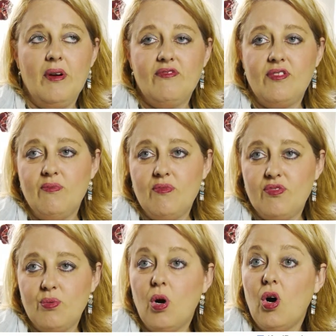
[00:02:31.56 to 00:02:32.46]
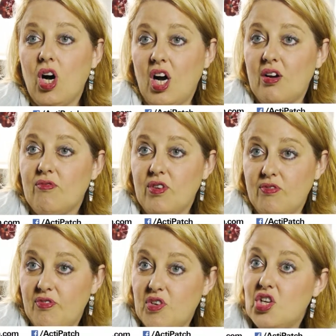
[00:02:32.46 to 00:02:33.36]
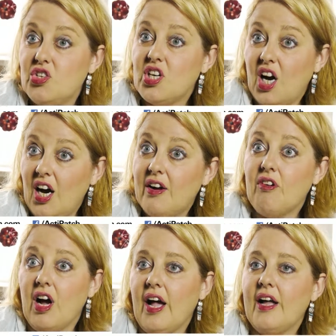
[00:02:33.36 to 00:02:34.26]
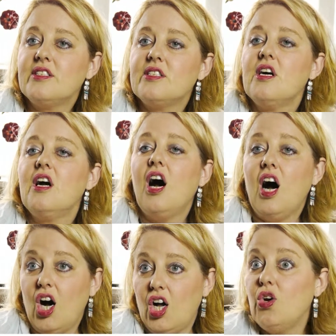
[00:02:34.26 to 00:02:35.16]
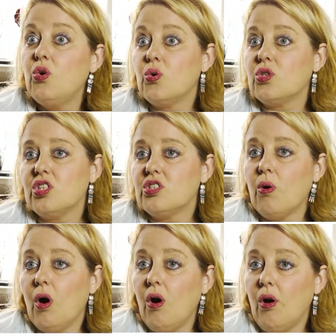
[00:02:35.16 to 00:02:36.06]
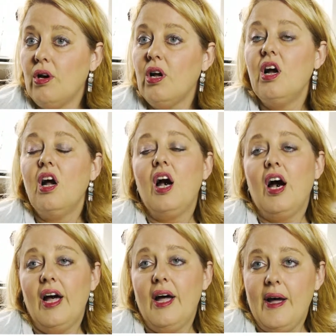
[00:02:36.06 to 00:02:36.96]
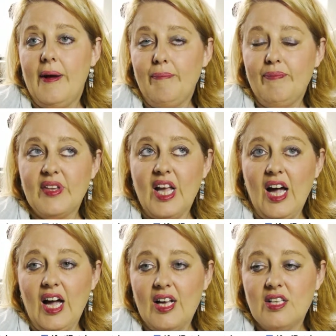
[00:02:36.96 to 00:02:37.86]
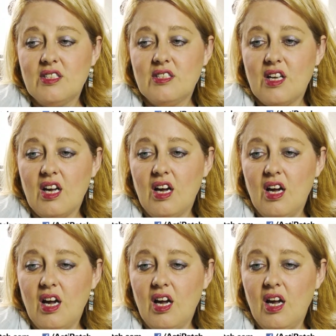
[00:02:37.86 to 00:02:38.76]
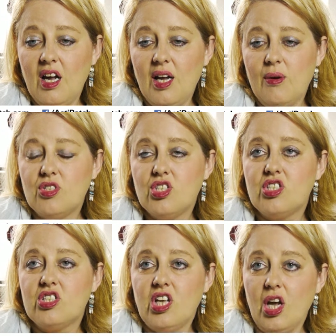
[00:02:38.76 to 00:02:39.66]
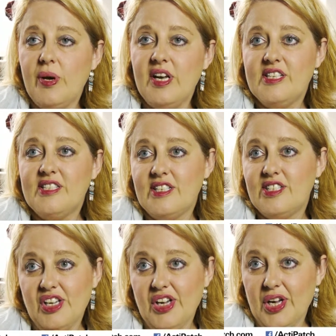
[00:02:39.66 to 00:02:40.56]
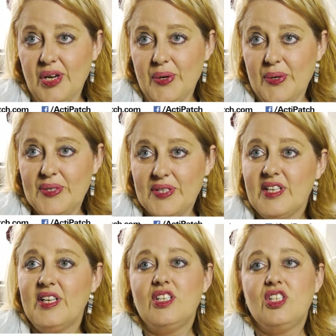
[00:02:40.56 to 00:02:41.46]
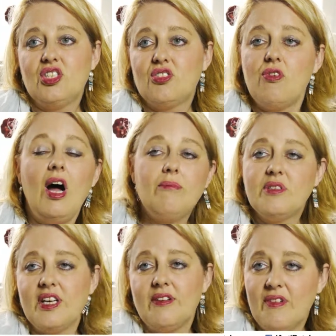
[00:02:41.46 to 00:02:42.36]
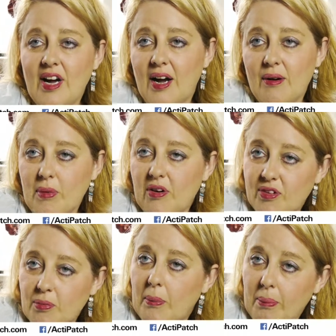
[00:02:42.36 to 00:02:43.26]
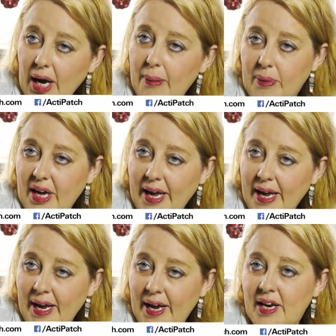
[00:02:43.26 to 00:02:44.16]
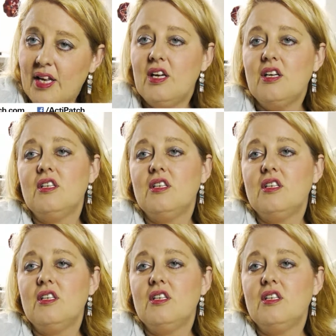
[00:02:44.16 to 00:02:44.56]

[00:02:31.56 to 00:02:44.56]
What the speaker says: from what reviews I read. I ordered one, and it was just so easy to use. Just wrapped it round my for my back pain.